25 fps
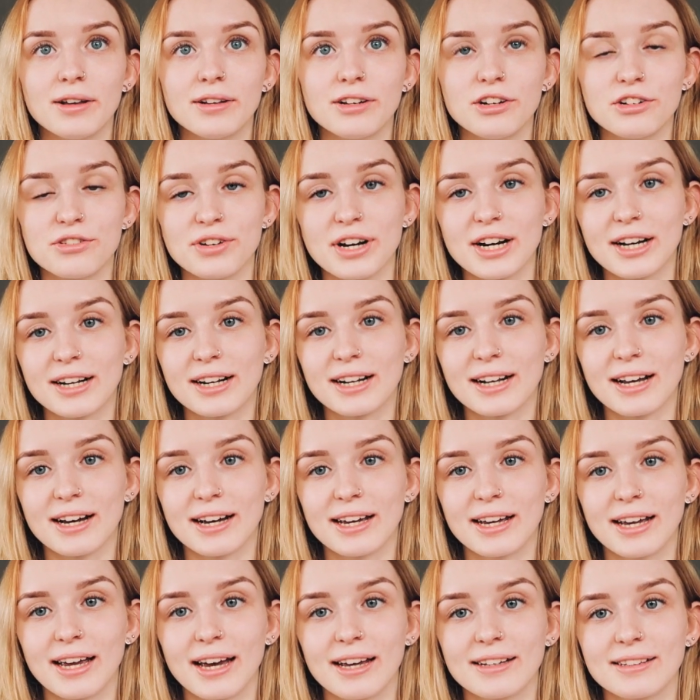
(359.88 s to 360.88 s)
the drink that
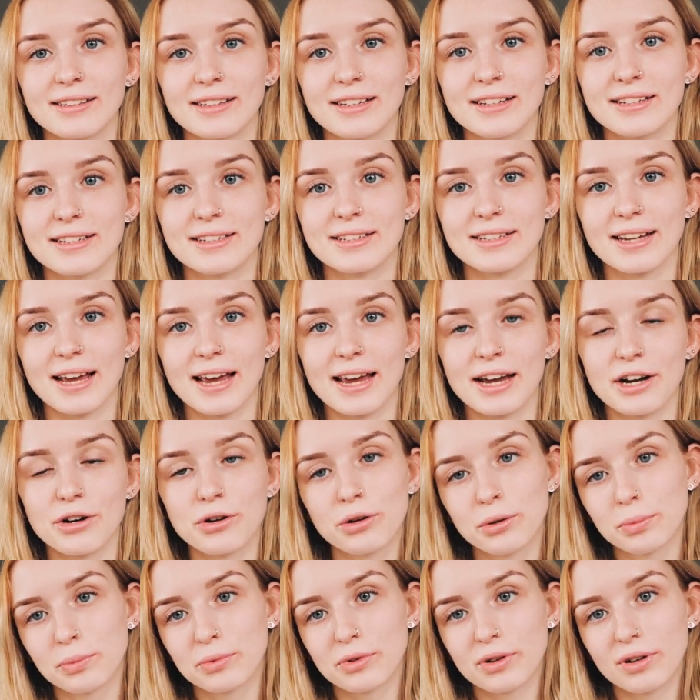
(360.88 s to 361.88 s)
I get is a
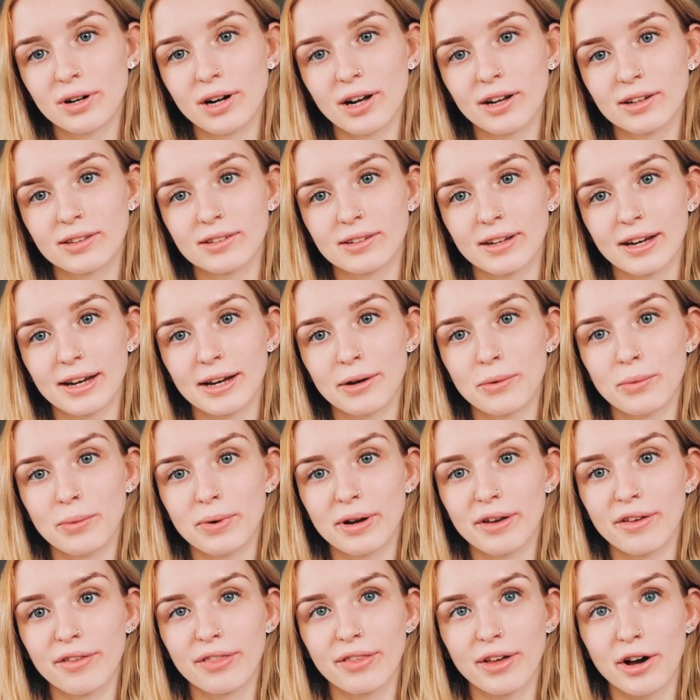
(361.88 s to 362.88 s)
cold brew latte
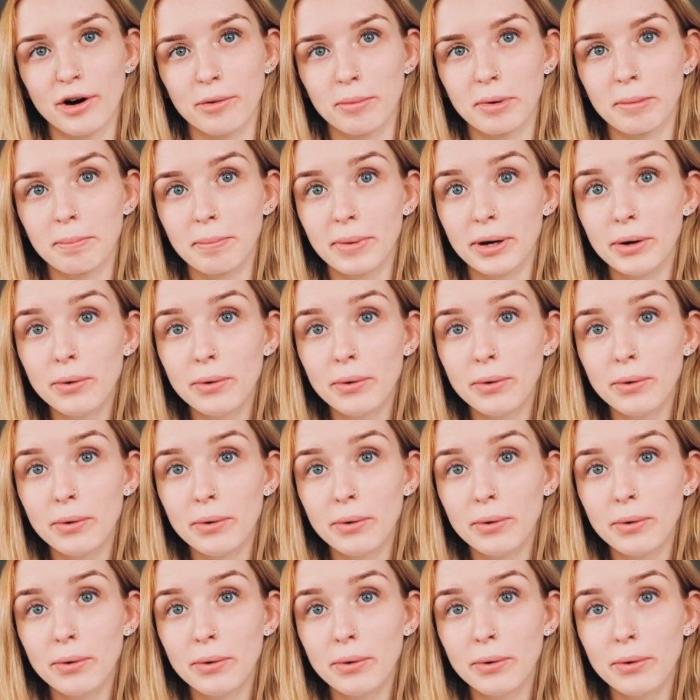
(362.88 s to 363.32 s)
with almond